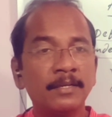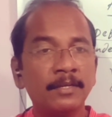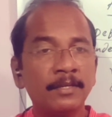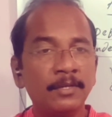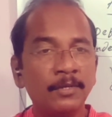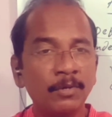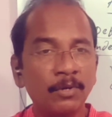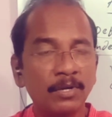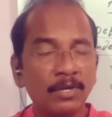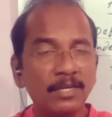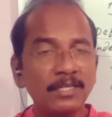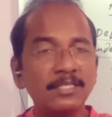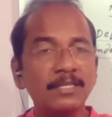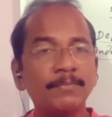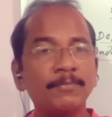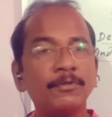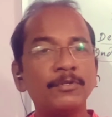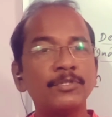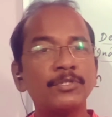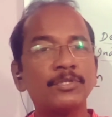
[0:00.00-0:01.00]
you are not
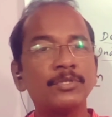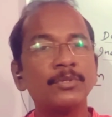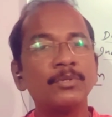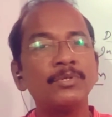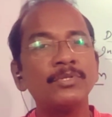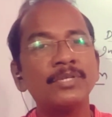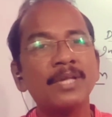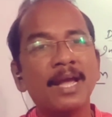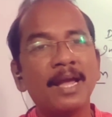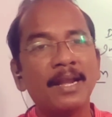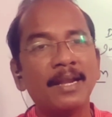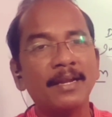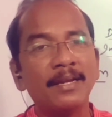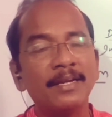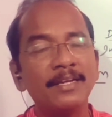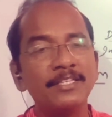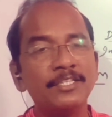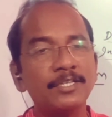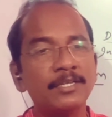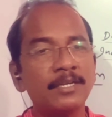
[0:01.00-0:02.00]
supposed to use an.
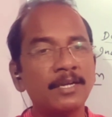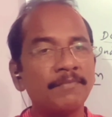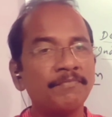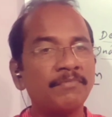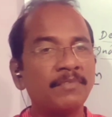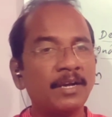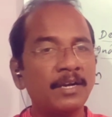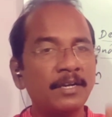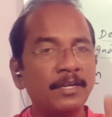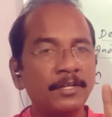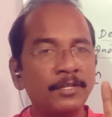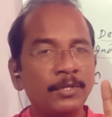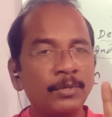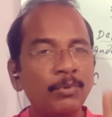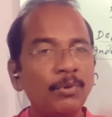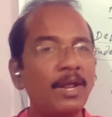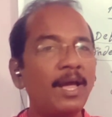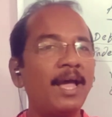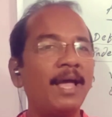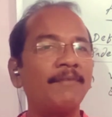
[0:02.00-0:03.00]
Instead of that, you
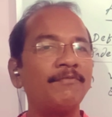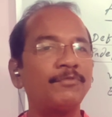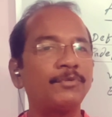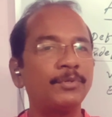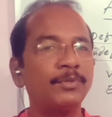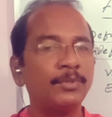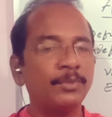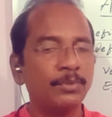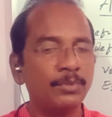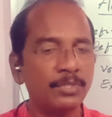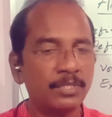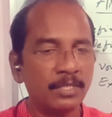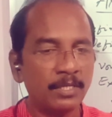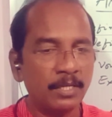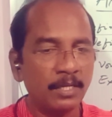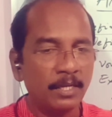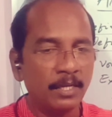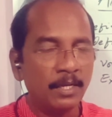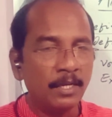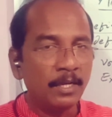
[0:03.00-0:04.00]
will have to use a